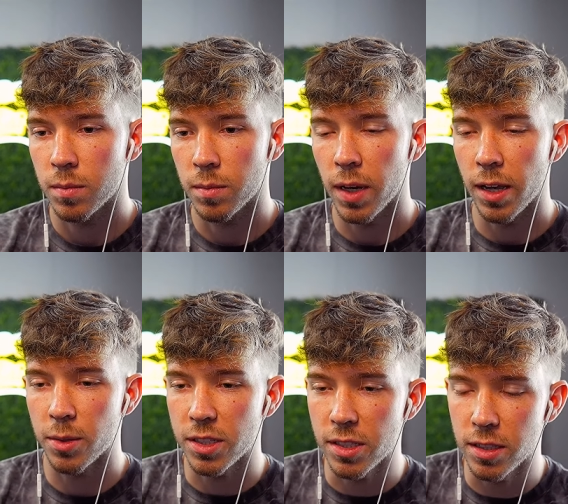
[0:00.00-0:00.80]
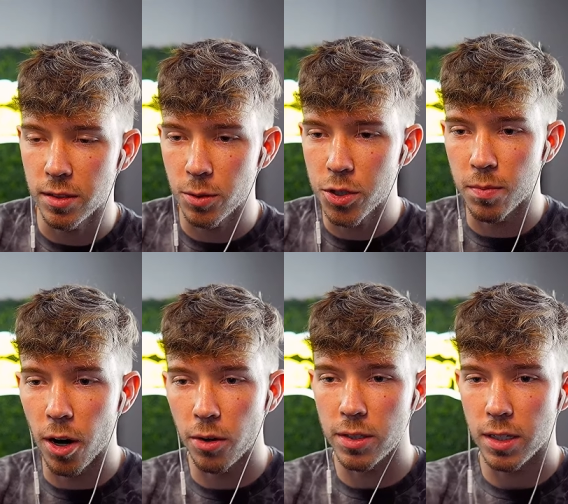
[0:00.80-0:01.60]
Man, we can see
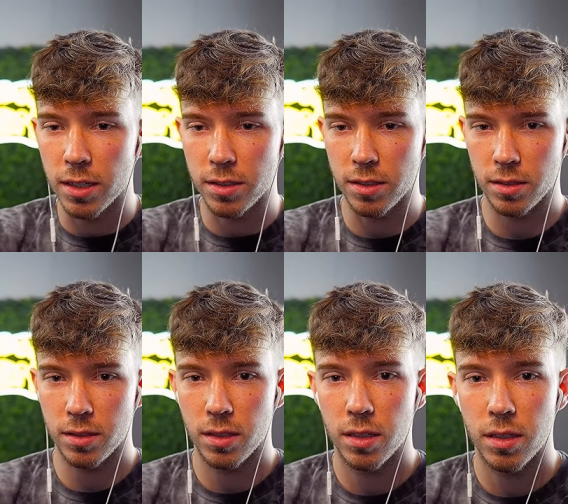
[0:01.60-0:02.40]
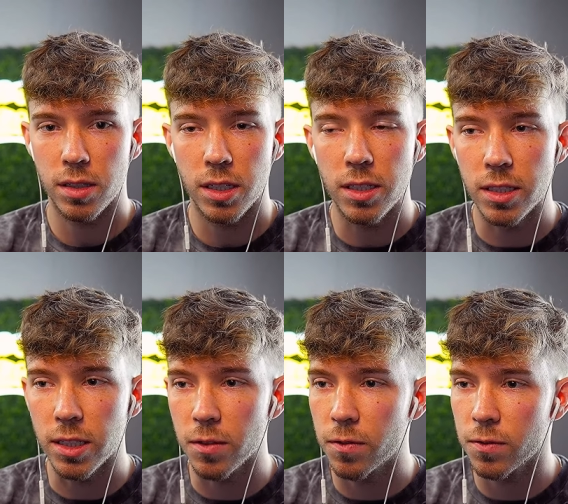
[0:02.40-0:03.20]
Orochimaru as, as the Hidden
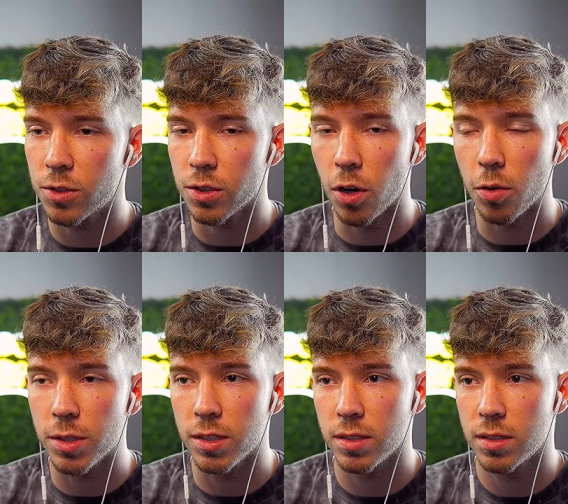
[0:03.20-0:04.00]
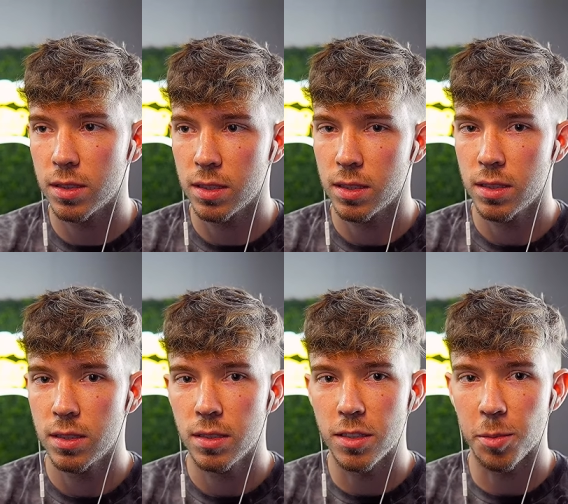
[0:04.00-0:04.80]
Leaf Shinobi
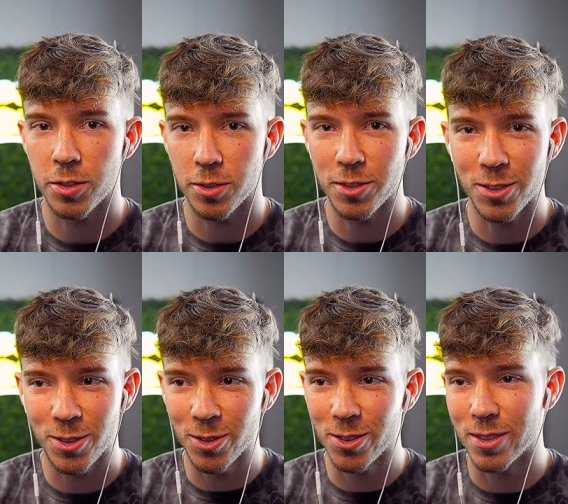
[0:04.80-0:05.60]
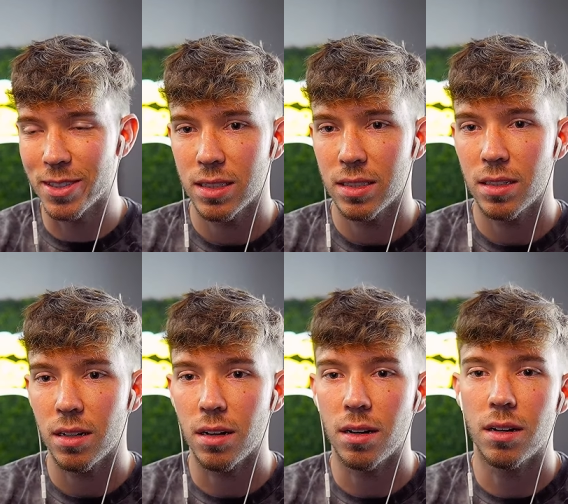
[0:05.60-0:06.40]
this episode. This is cool.
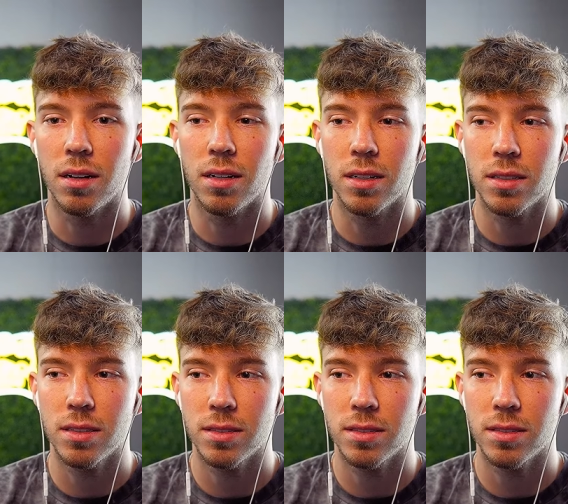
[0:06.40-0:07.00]
Aww.